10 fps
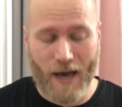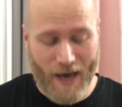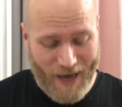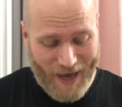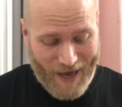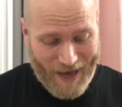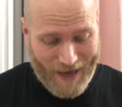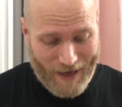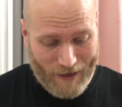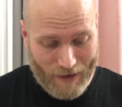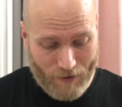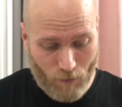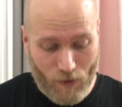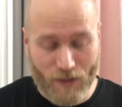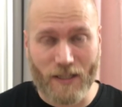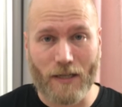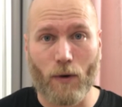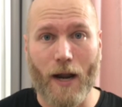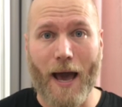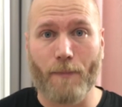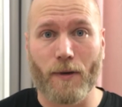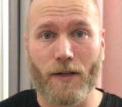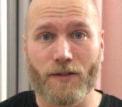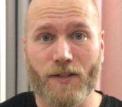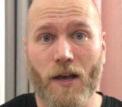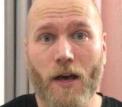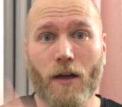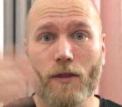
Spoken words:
and we'll see what happens